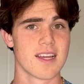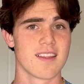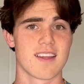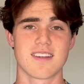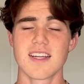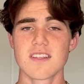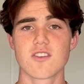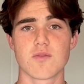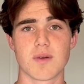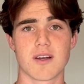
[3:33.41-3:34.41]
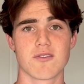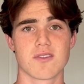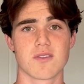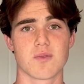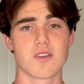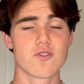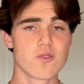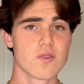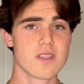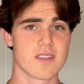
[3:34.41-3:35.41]
that technical prowess is what
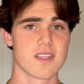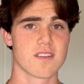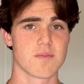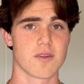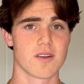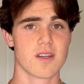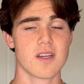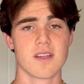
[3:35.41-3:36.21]
truly stands apart